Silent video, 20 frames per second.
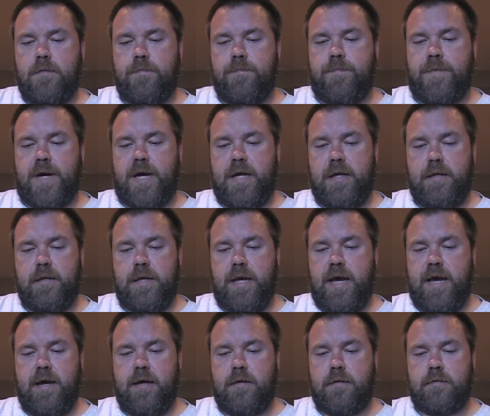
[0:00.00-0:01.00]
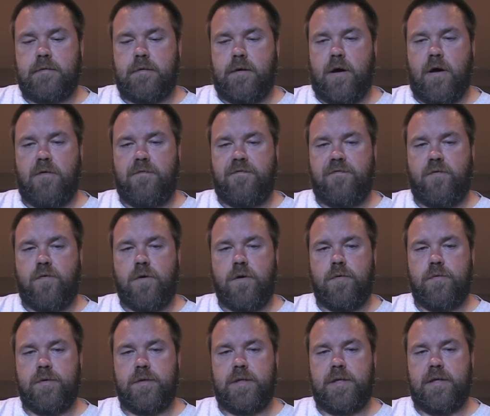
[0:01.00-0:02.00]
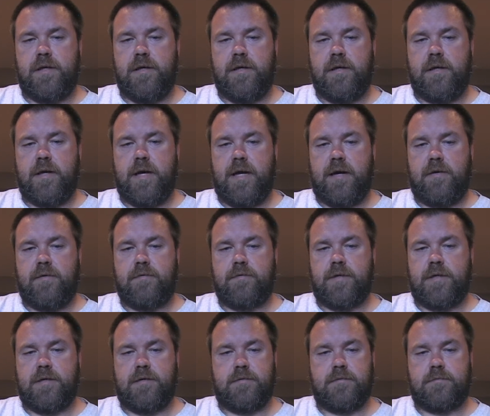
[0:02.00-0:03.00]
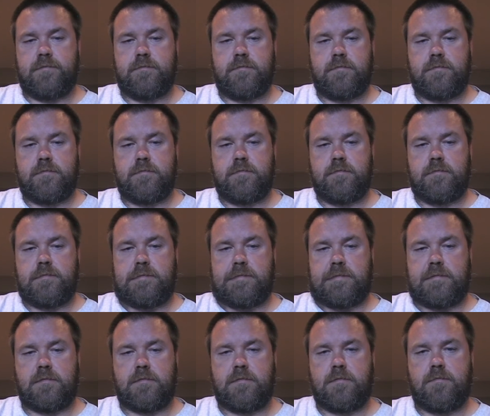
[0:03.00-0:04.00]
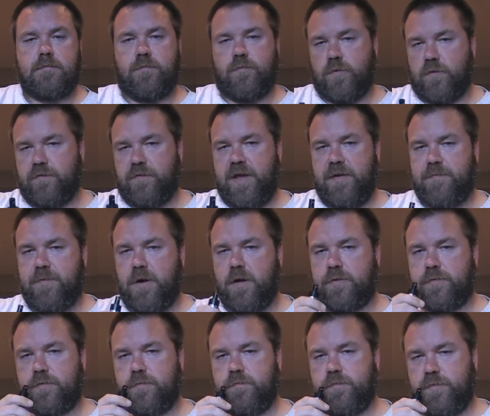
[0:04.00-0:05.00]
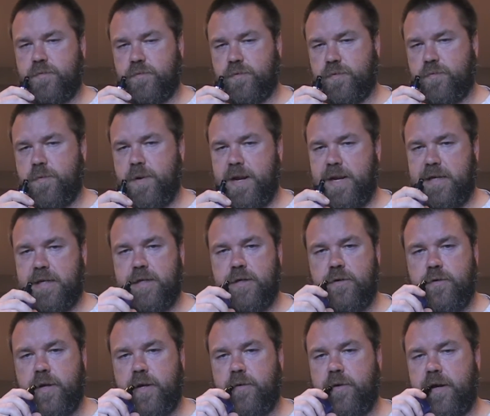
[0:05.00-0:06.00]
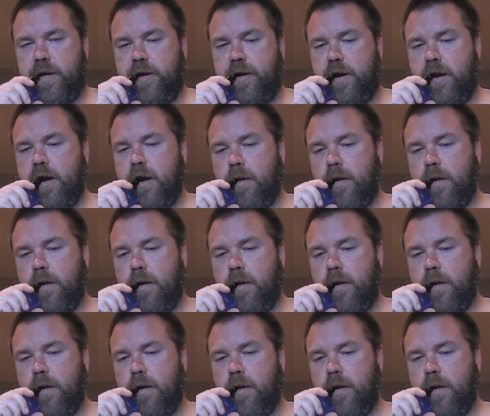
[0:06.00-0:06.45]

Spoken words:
But yeah, all four are really good. I don't know. We'll vape all the remaining two anyway here.